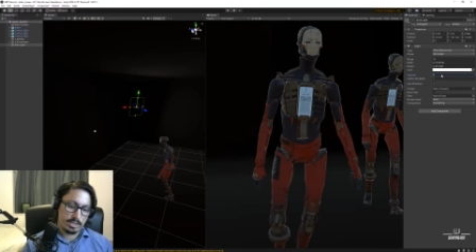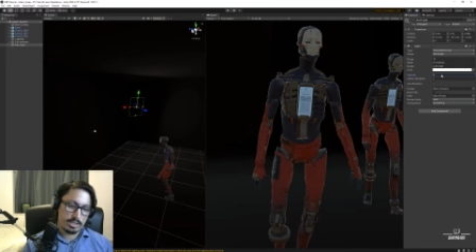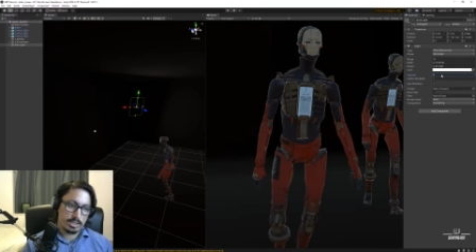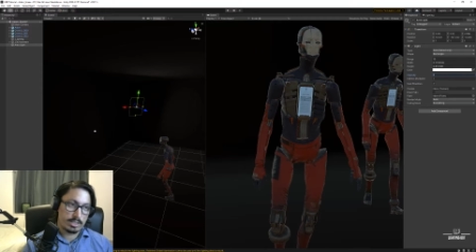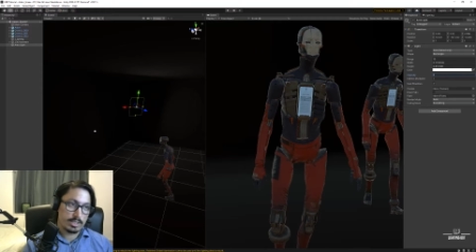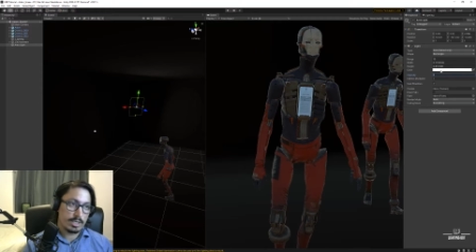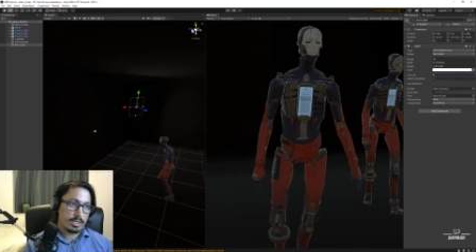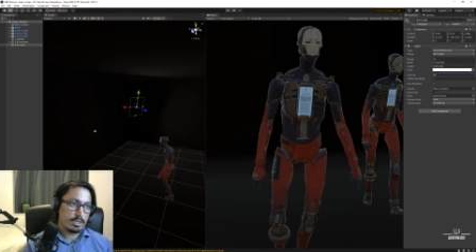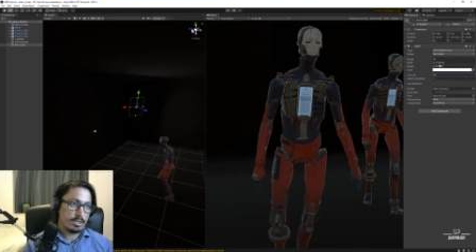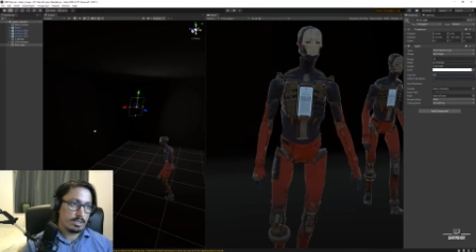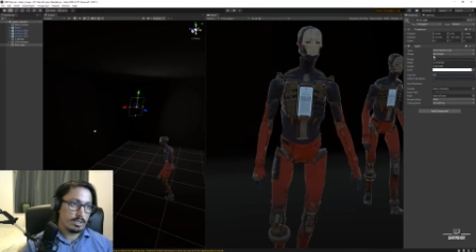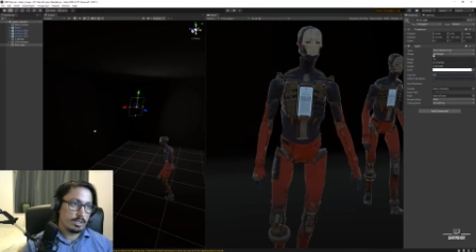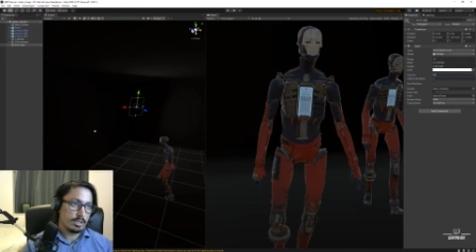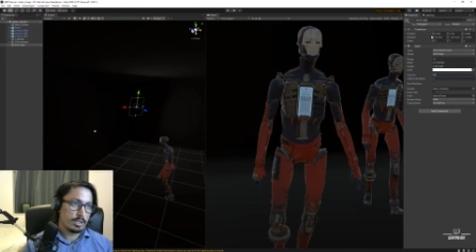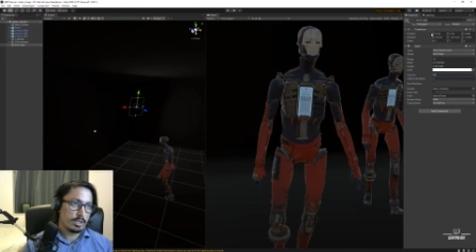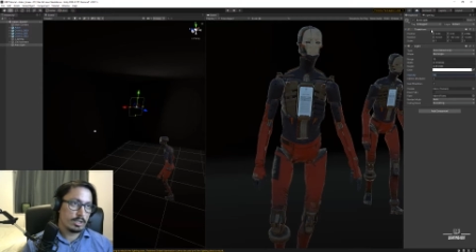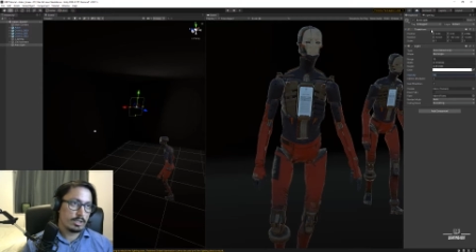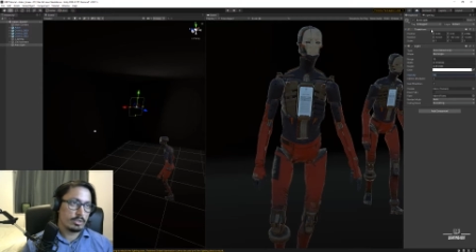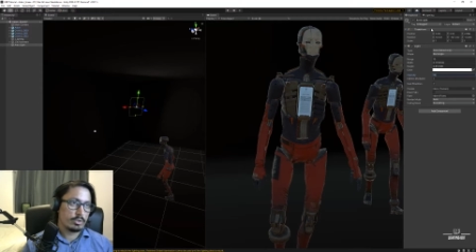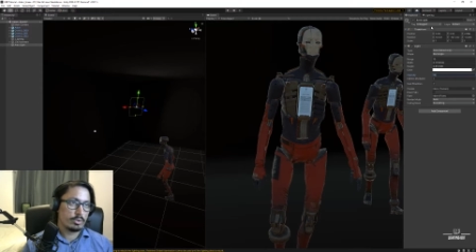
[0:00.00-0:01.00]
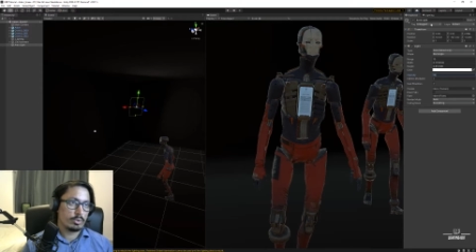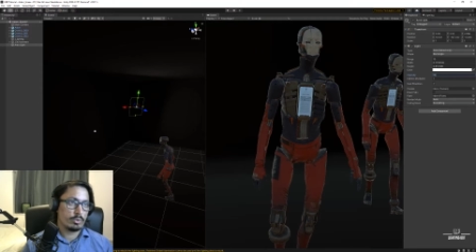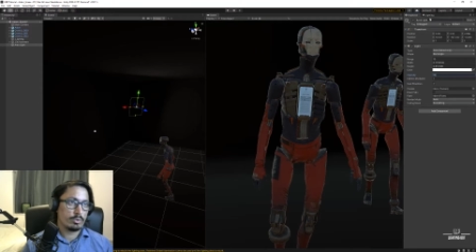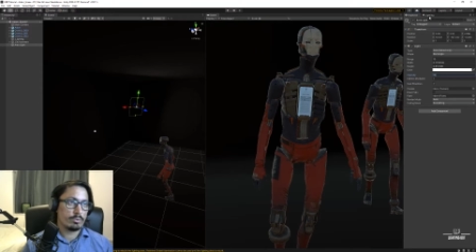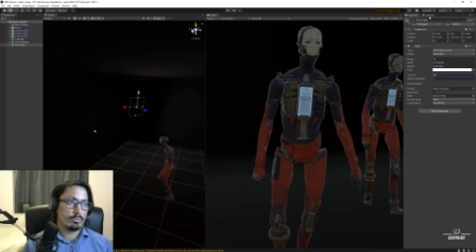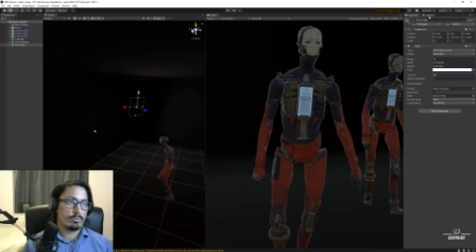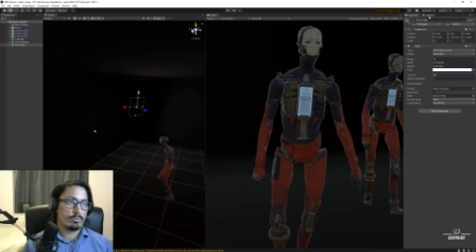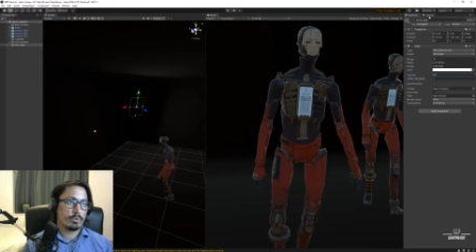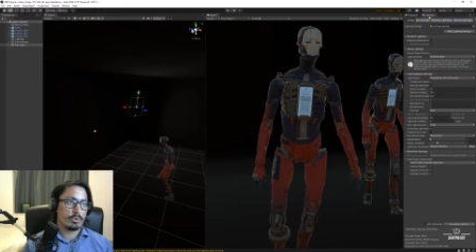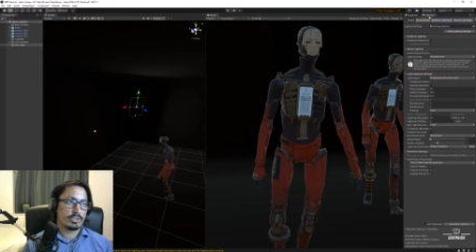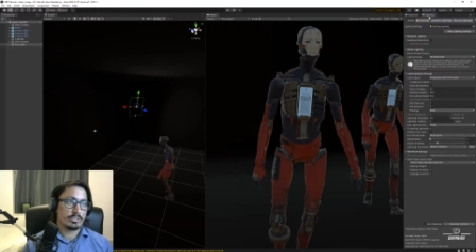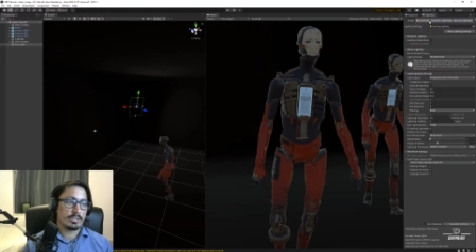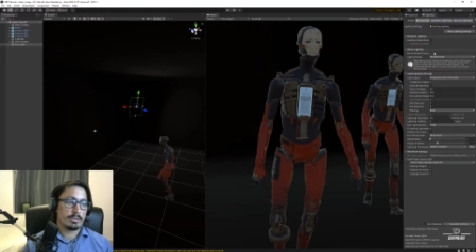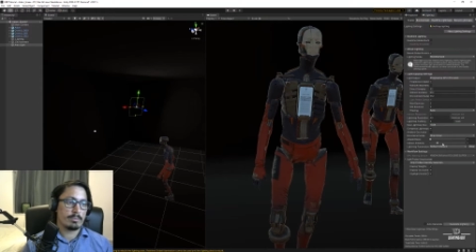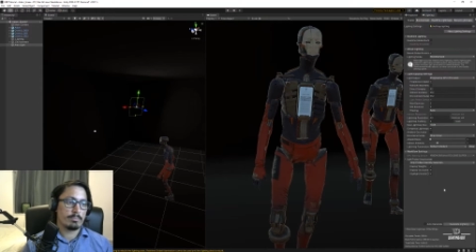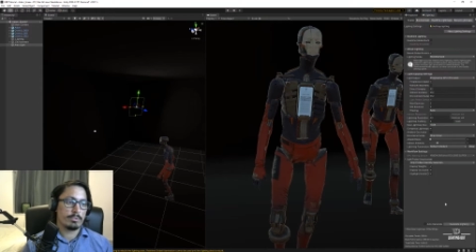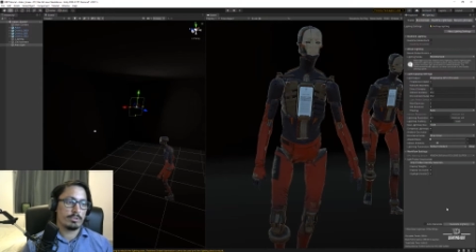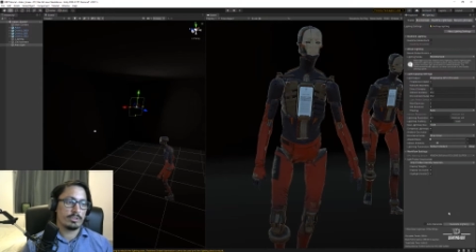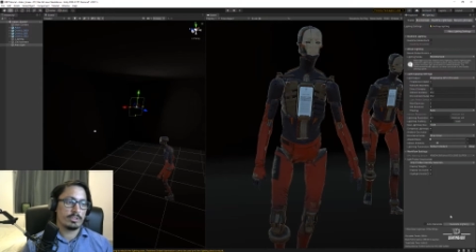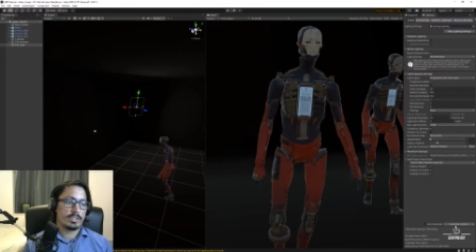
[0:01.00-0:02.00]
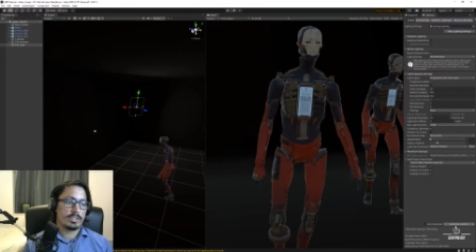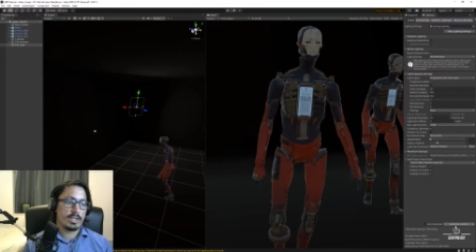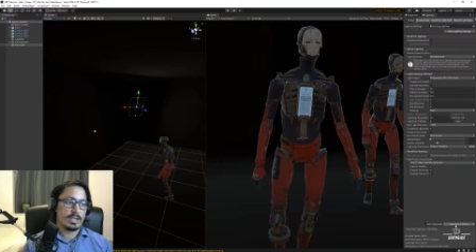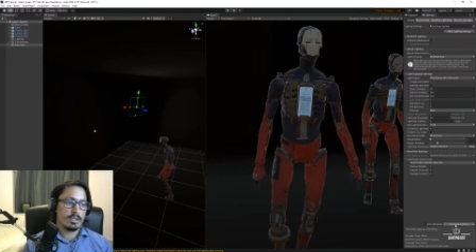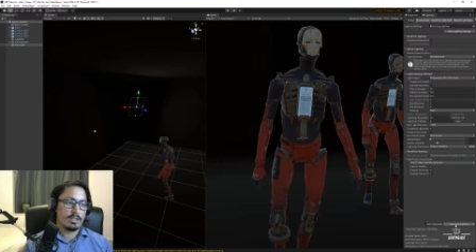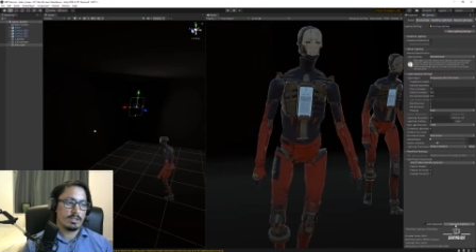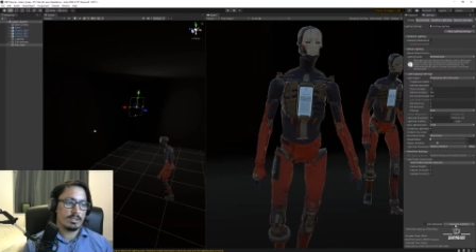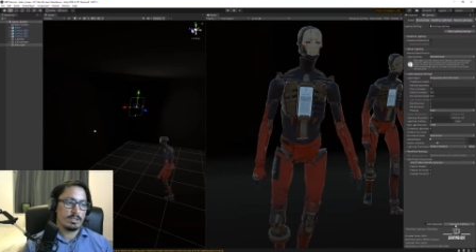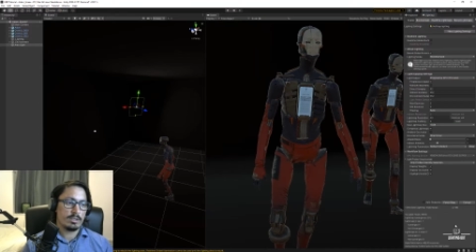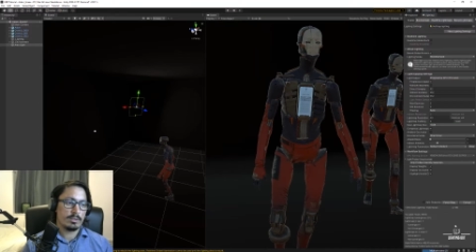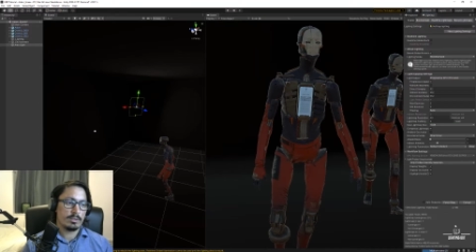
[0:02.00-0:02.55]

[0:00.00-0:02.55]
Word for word: instead to, for example, ten,